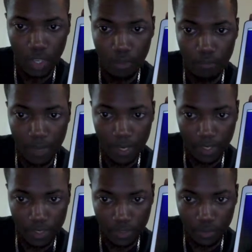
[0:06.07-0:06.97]

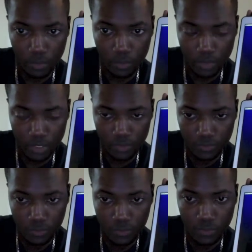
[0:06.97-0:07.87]
my project for
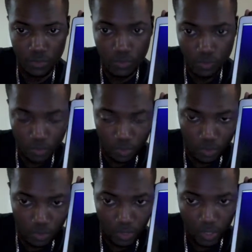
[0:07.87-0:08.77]
review
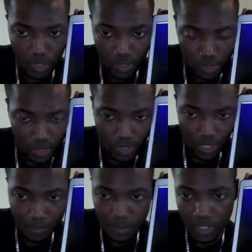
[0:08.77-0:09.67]
for the
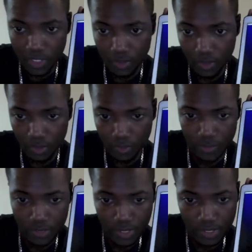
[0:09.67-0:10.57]
application that we've been
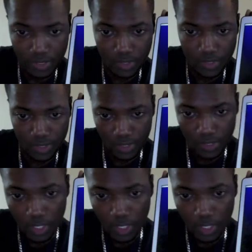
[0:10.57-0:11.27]
tasked to design.